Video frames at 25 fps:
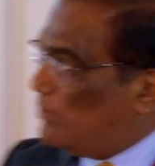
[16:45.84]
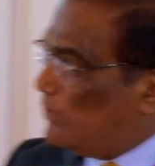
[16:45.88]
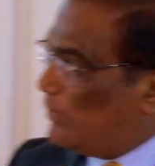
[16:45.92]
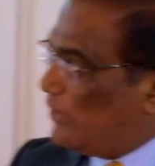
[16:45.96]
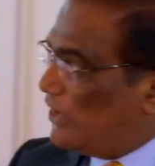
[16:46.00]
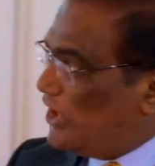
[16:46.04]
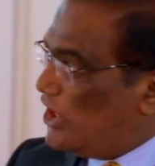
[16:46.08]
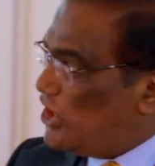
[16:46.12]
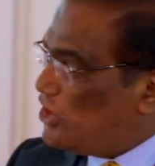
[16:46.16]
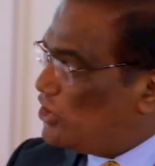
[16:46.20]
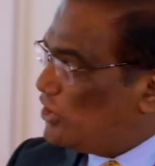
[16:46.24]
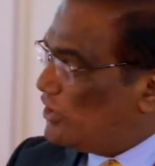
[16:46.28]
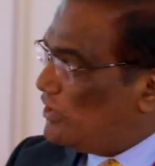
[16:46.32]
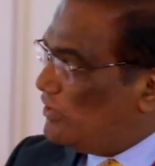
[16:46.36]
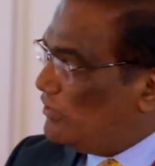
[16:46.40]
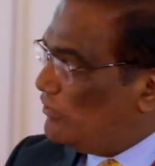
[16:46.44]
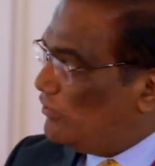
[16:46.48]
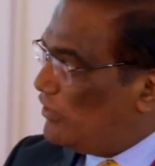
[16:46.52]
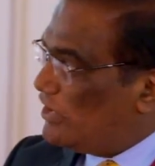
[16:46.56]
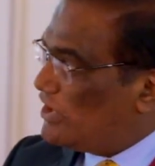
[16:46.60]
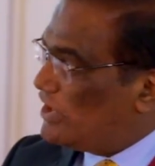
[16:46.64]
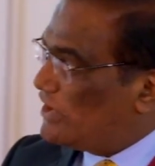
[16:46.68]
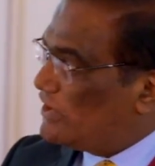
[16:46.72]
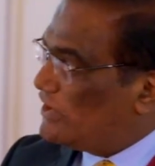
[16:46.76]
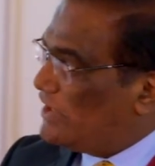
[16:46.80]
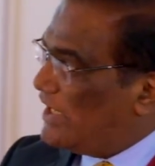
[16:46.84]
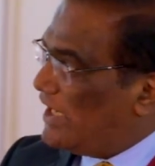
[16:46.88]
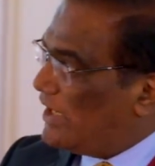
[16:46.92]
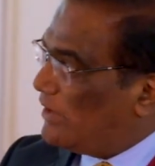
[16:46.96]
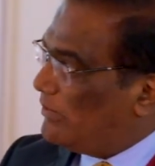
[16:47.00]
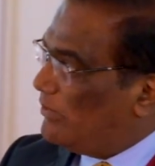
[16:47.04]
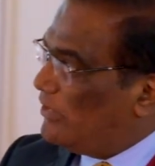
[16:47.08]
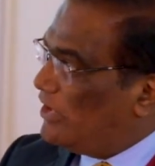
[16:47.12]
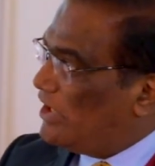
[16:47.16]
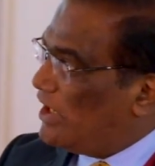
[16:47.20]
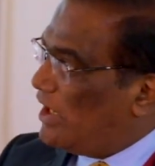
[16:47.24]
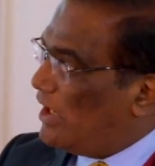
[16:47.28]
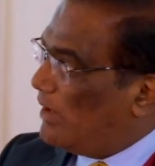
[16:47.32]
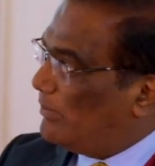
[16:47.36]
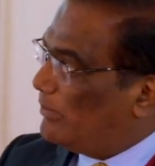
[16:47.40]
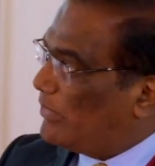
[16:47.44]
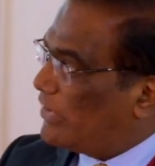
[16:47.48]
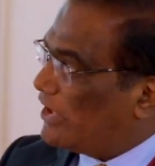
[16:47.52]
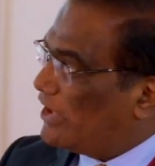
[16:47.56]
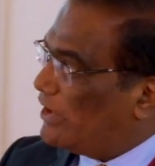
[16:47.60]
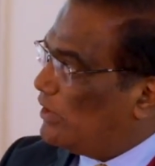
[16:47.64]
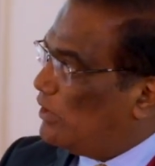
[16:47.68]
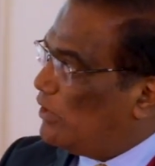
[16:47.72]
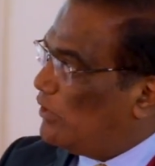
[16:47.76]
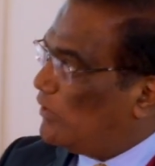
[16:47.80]
region which is there in the
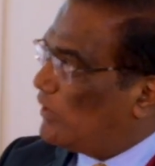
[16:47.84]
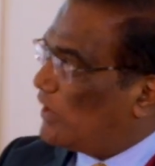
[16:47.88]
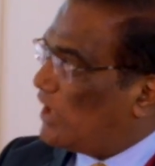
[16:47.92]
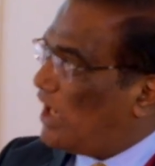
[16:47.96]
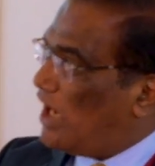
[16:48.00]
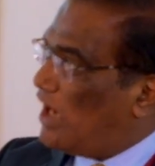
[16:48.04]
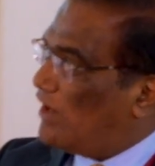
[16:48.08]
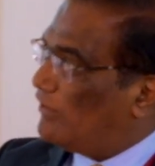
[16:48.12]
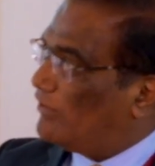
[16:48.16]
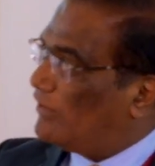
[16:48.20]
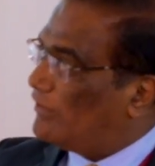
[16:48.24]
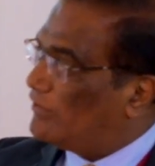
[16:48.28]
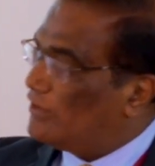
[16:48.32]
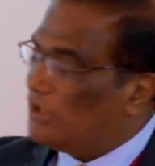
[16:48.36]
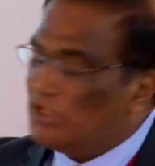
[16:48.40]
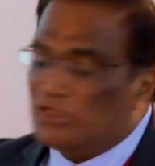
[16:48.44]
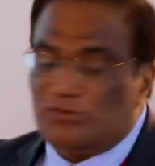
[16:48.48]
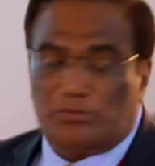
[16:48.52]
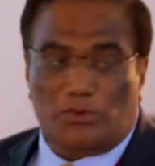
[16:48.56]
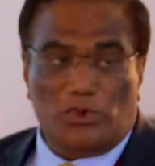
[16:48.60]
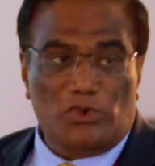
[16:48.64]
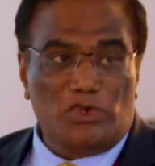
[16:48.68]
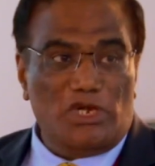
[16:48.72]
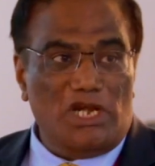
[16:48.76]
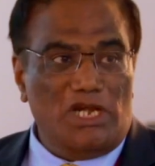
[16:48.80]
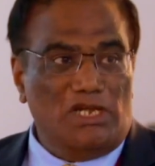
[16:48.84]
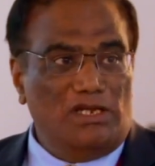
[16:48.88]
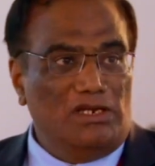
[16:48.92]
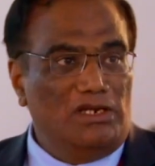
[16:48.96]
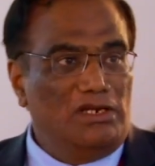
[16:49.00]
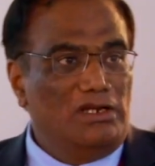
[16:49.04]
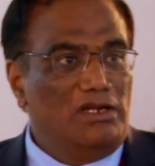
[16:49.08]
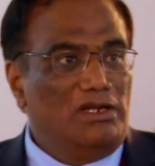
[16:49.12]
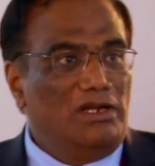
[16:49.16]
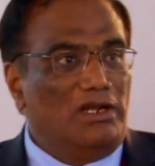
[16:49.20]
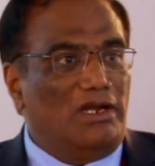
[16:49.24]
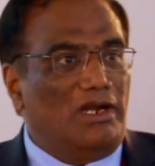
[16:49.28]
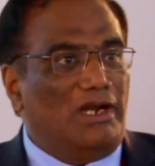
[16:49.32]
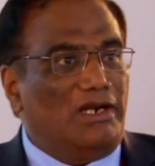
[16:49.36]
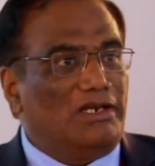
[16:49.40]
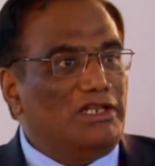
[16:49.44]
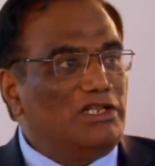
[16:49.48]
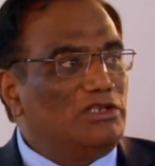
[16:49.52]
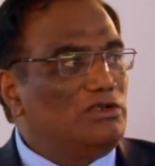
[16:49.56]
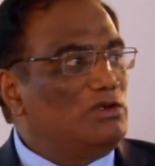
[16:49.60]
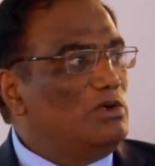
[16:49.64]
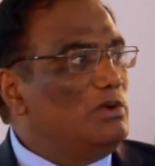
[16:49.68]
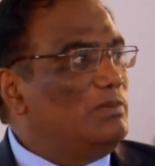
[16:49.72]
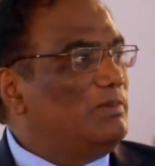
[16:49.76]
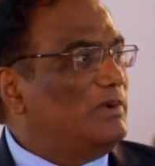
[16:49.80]
upper and lower half of this protein. And
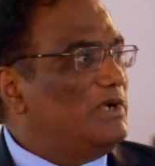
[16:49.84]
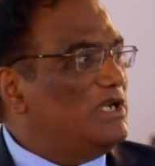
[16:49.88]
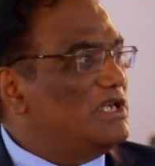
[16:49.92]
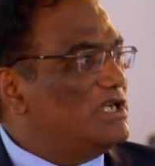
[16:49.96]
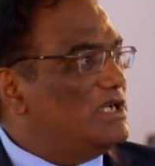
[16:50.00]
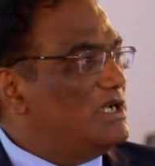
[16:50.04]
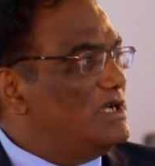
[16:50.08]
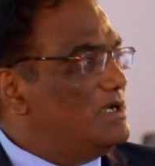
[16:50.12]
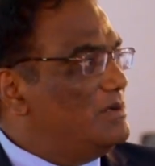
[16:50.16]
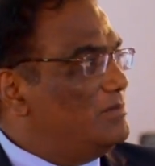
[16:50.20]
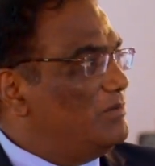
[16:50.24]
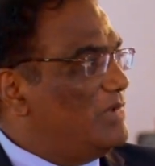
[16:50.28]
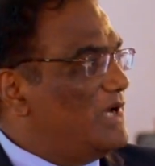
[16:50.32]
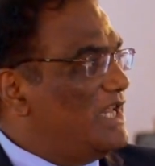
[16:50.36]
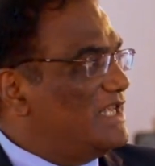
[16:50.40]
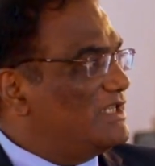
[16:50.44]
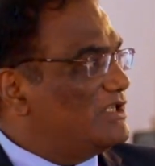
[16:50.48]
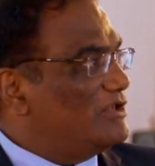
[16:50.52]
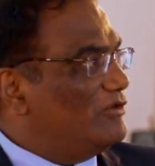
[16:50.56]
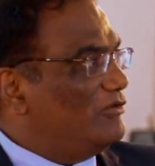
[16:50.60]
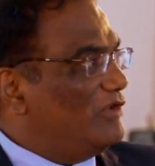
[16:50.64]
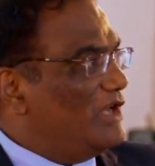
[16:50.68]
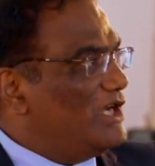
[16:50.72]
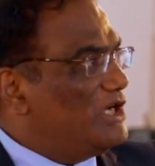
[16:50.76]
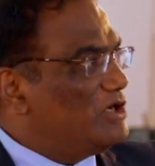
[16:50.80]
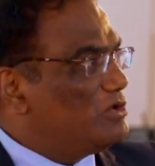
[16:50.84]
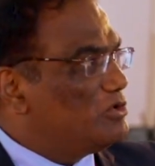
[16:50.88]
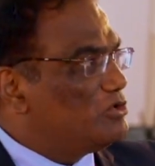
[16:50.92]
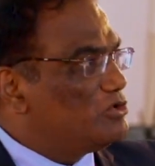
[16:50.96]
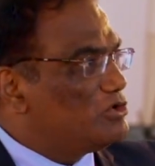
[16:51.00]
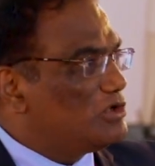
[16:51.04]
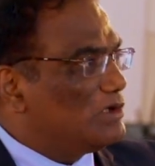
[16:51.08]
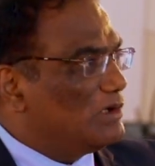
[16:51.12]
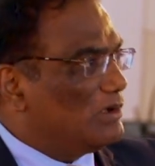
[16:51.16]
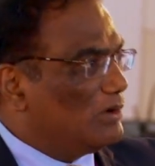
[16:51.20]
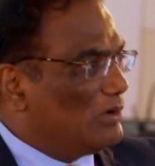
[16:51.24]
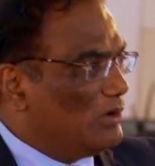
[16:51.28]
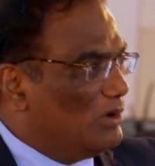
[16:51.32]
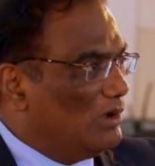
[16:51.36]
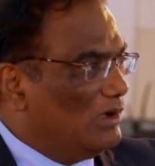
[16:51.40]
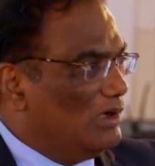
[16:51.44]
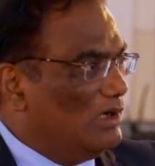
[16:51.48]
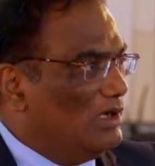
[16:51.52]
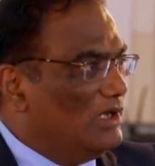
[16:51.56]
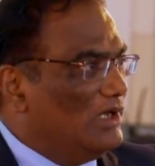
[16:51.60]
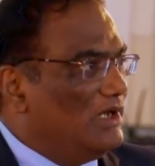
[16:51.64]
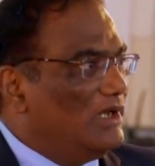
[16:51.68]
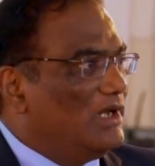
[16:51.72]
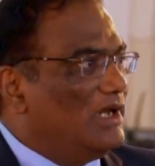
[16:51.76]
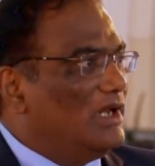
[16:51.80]
this loop region plays a very crucial role
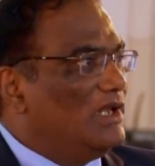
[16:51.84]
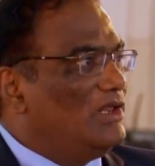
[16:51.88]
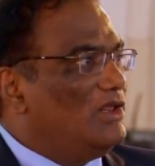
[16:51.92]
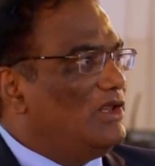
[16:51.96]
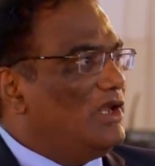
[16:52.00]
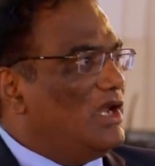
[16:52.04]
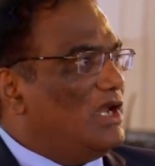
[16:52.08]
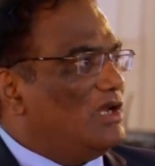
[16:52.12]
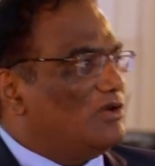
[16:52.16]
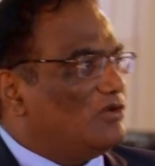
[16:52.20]
in the